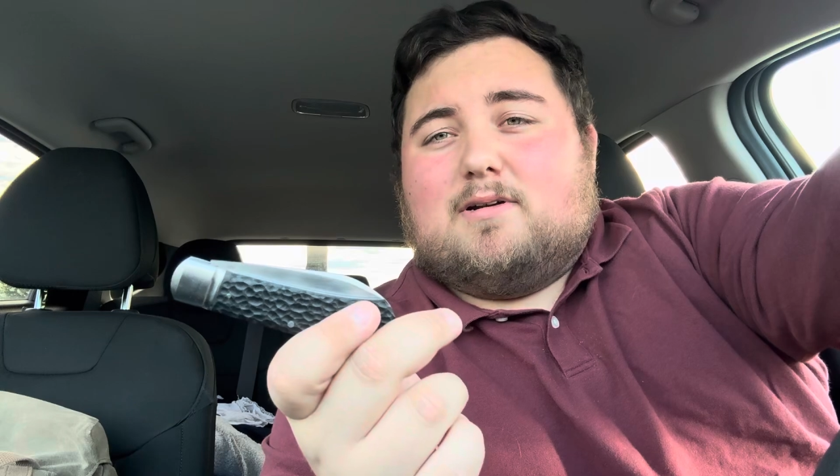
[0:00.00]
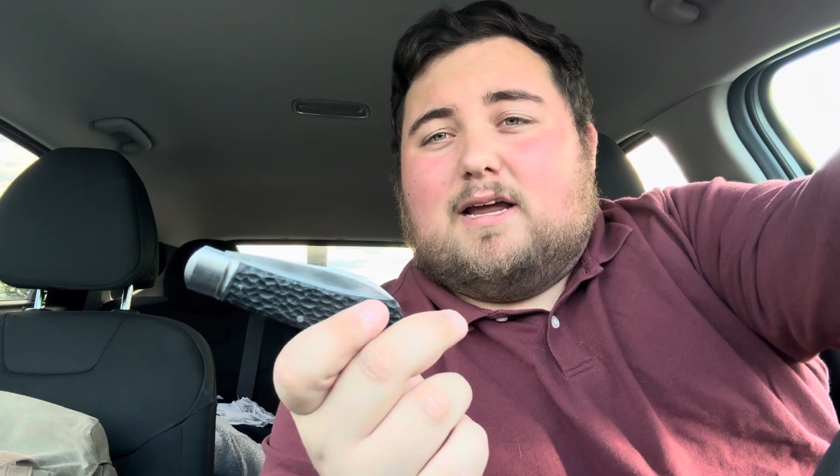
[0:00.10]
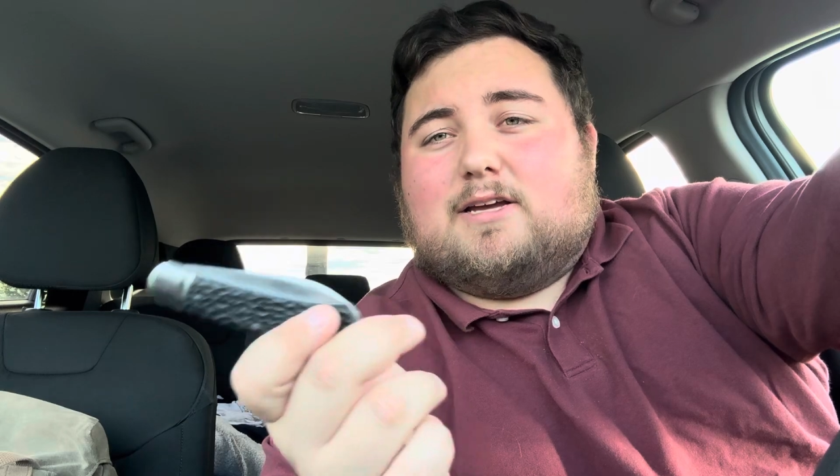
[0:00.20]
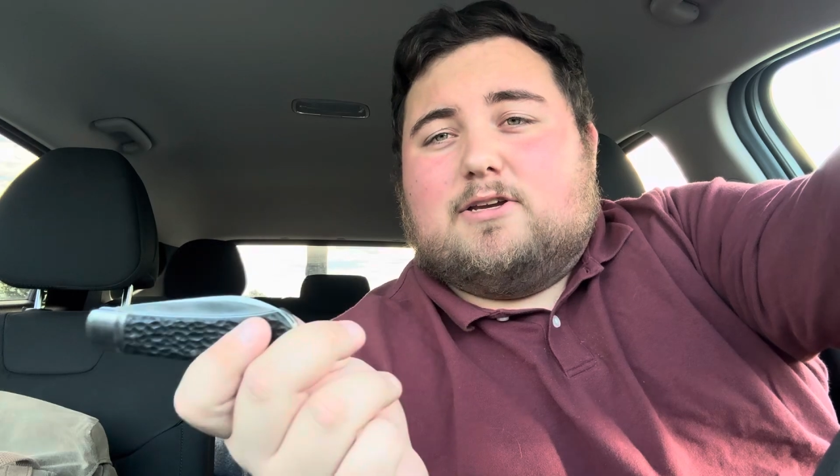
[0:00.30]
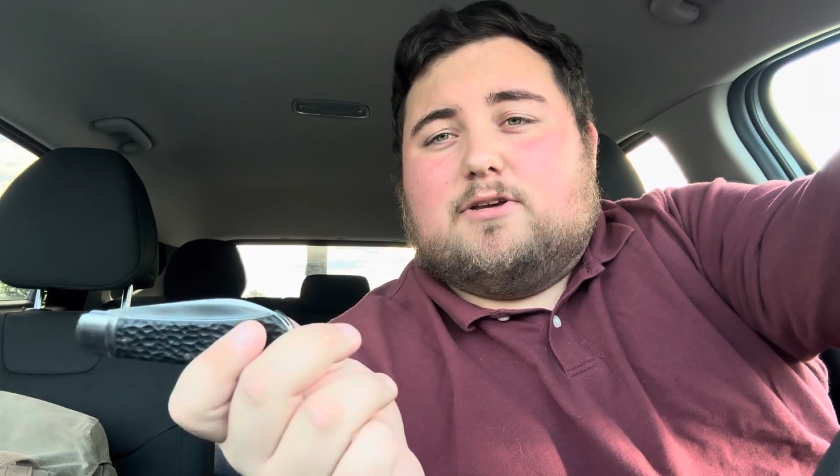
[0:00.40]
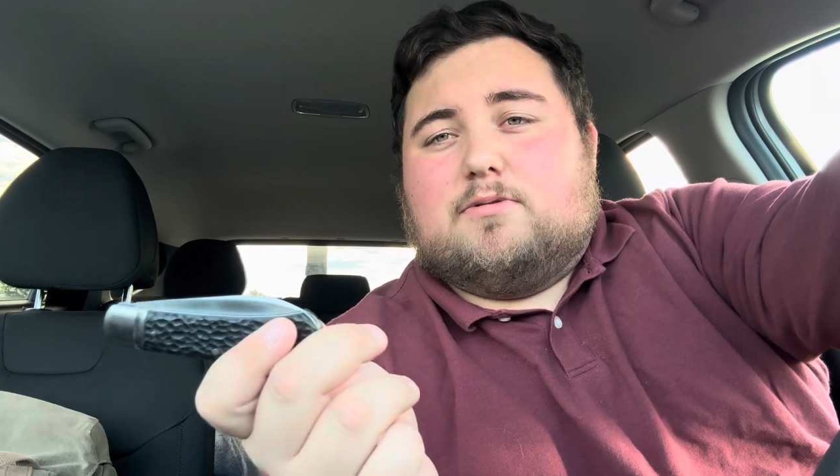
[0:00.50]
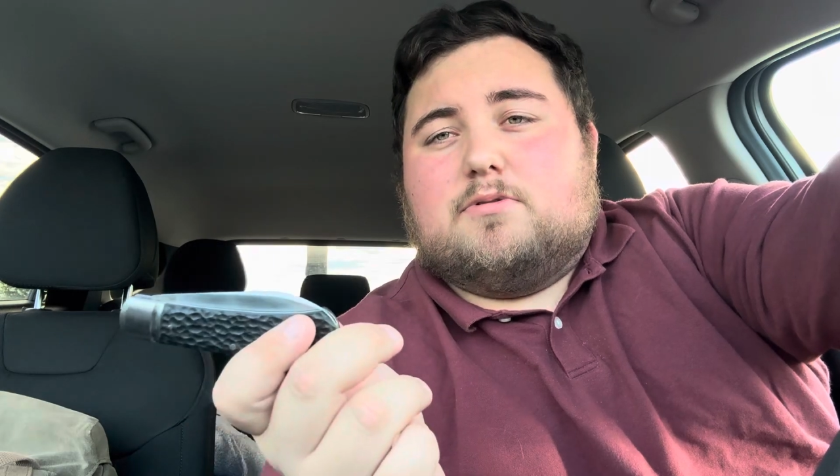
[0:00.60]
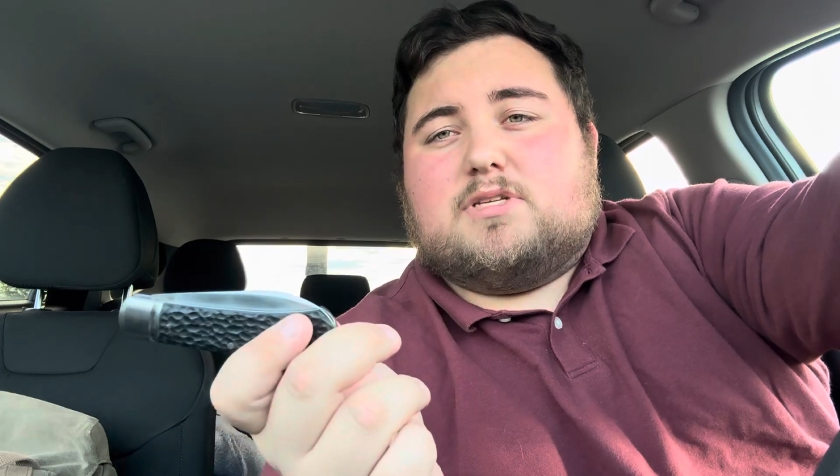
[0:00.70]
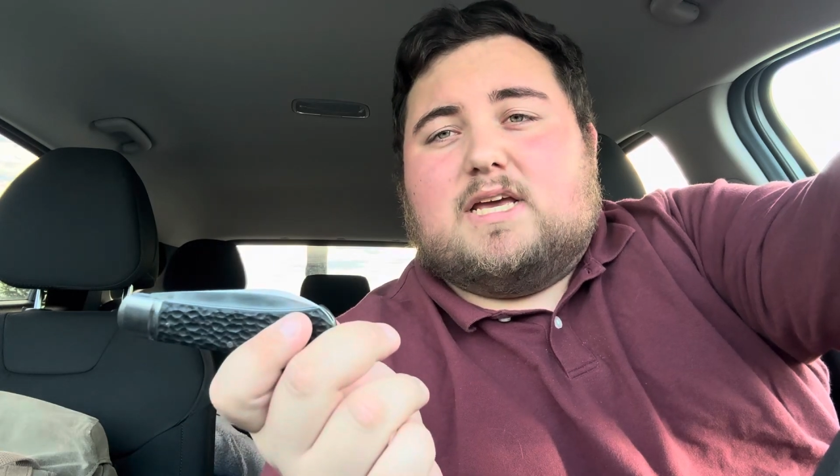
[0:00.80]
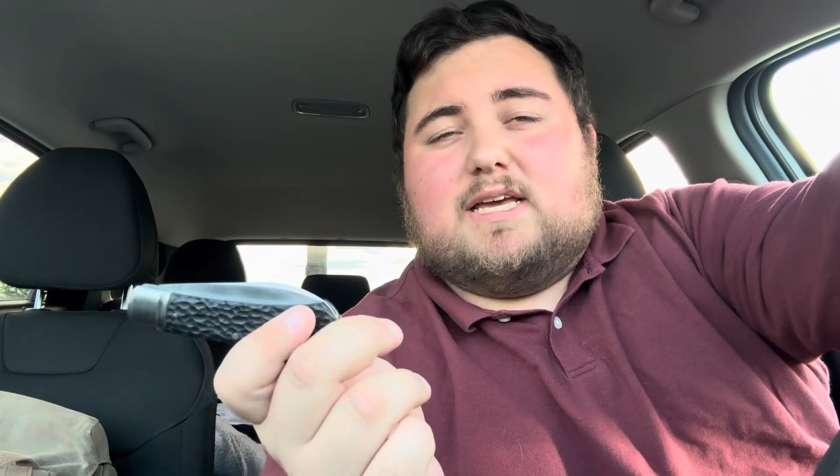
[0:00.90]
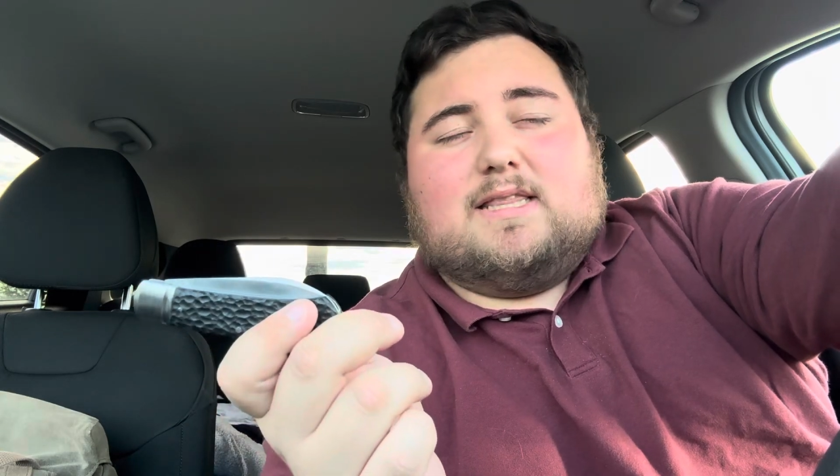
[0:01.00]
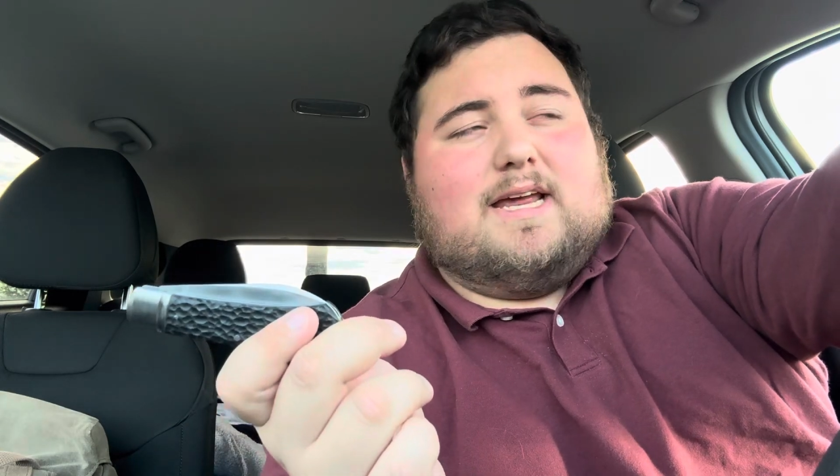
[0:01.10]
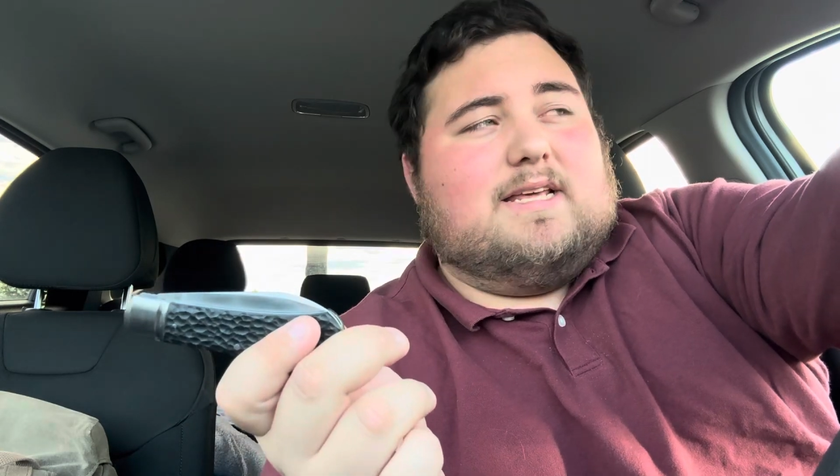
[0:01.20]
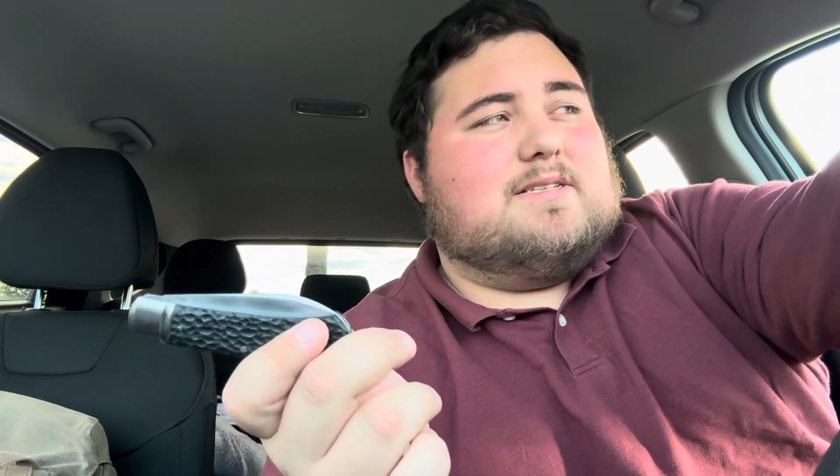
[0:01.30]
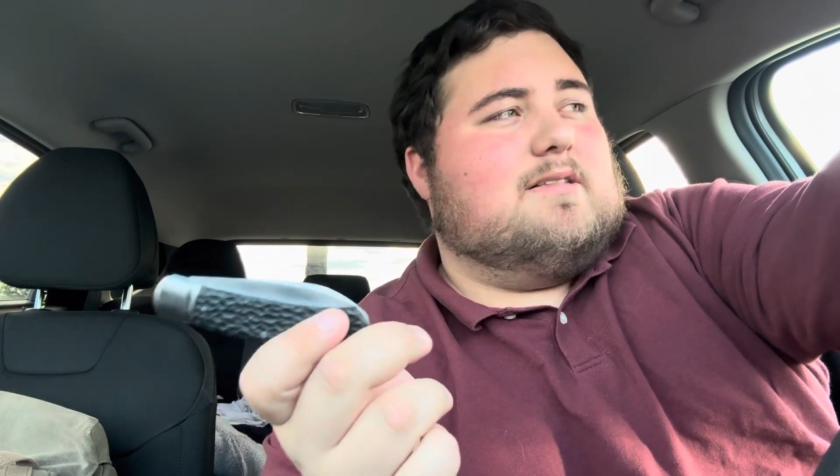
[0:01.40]
I could use a
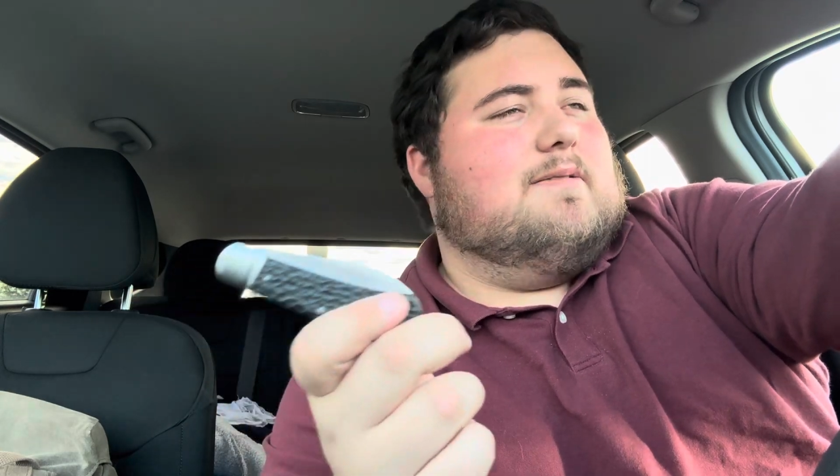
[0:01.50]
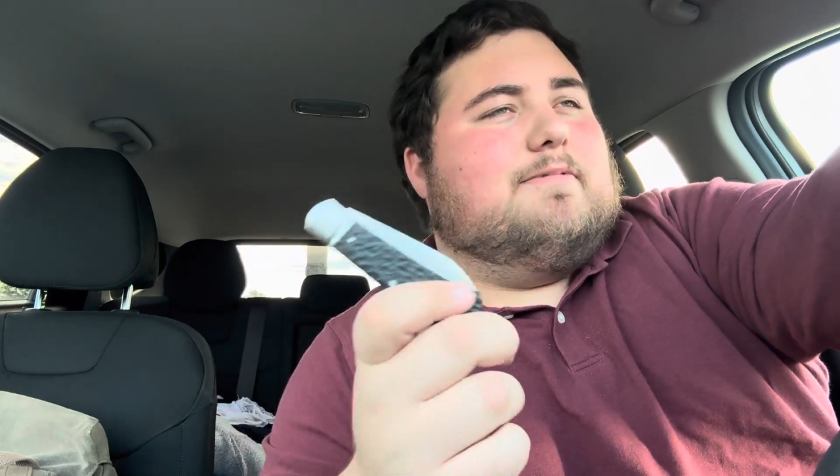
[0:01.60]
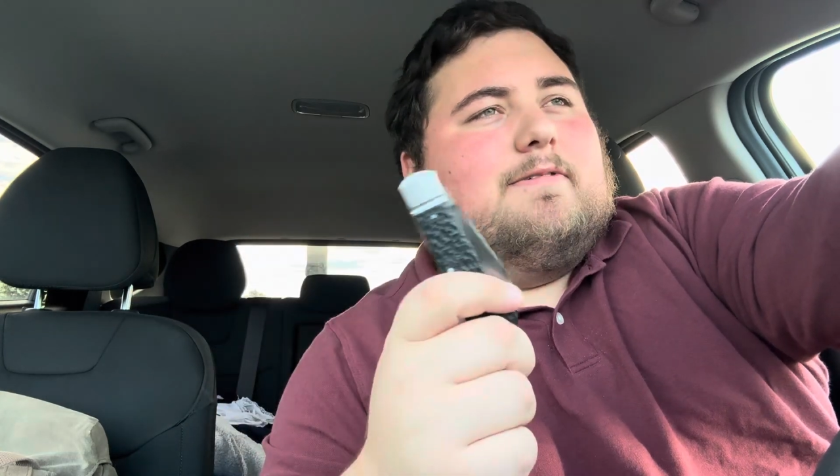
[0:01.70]
Lanny's clip.